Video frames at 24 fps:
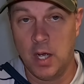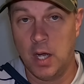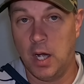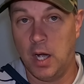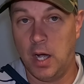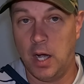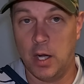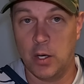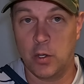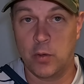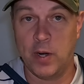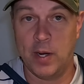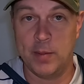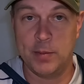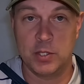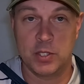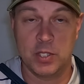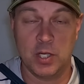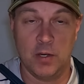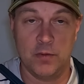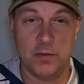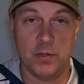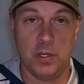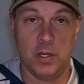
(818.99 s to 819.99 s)
Uh, grab
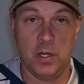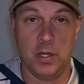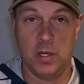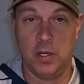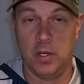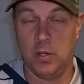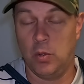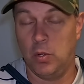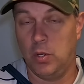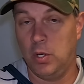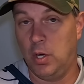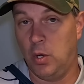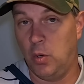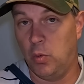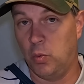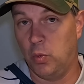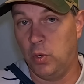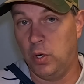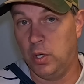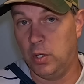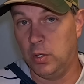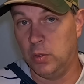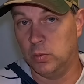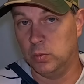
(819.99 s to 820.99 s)
yourself a, a,
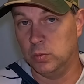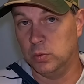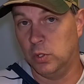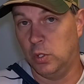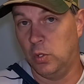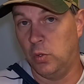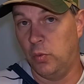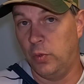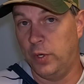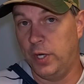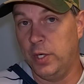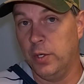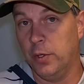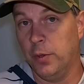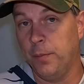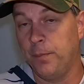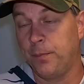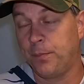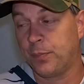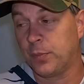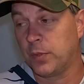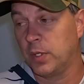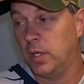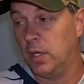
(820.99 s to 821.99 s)
a, a reel,
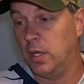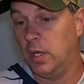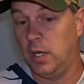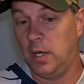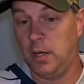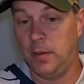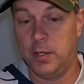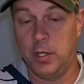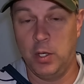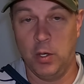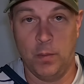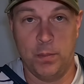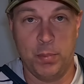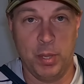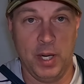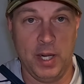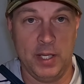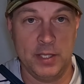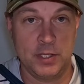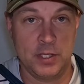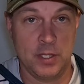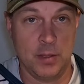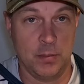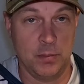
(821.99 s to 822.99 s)
uh, you know, put
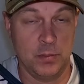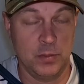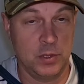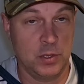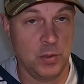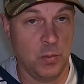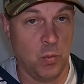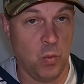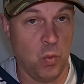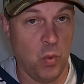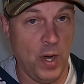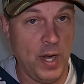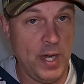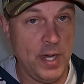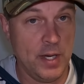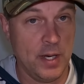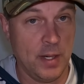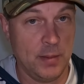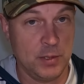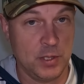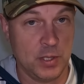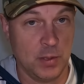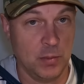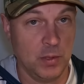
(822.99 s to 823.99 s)
on some, some weight
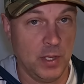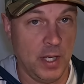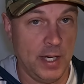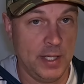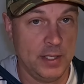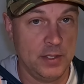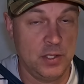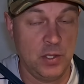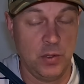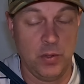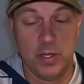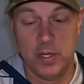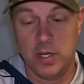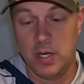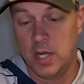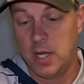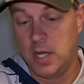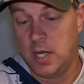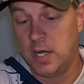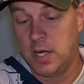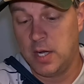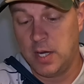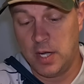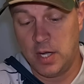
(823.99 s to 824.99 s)
and some line to it,
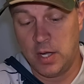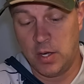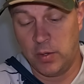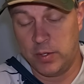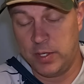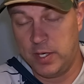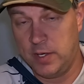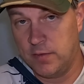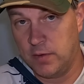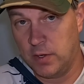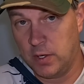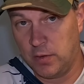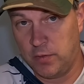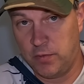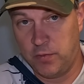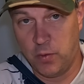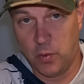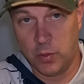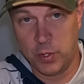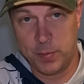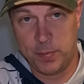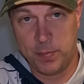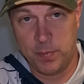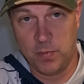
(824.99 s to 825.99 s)
you know, even a
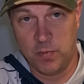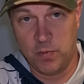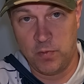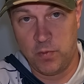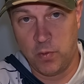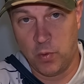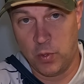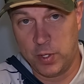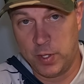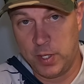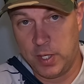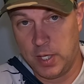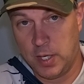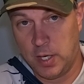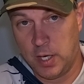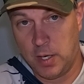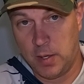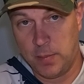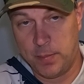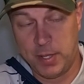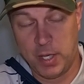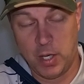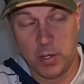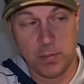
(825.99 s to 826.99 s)
forty, forty
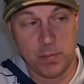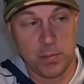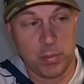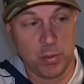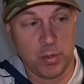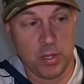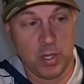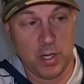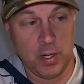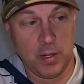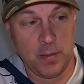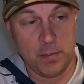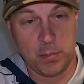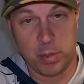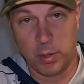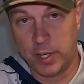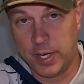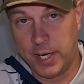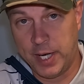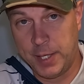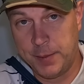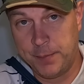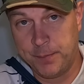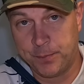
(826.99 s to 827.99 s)
uh, pound uh,
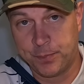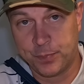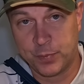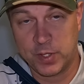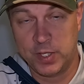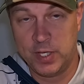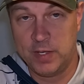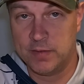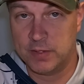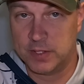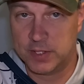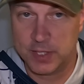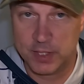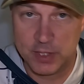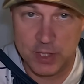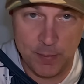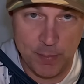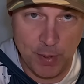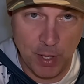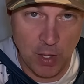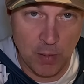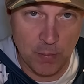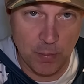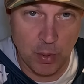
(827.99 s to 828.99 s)
braid, even sixty
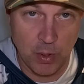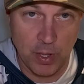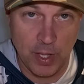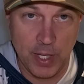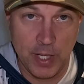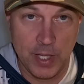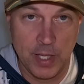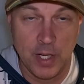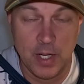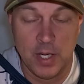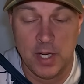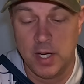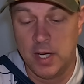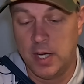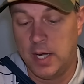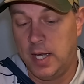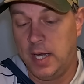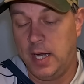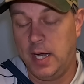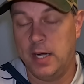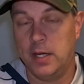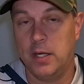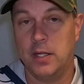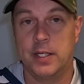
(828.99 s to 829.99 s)
pound braid,
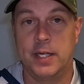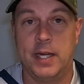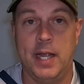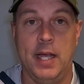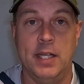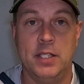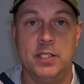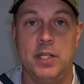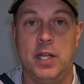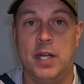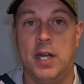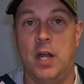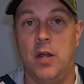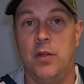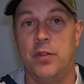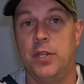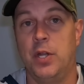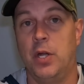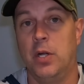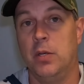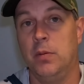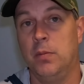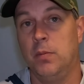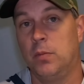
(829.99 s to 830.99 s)
and cast that out
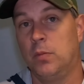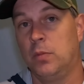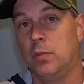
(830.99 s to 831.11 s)
there.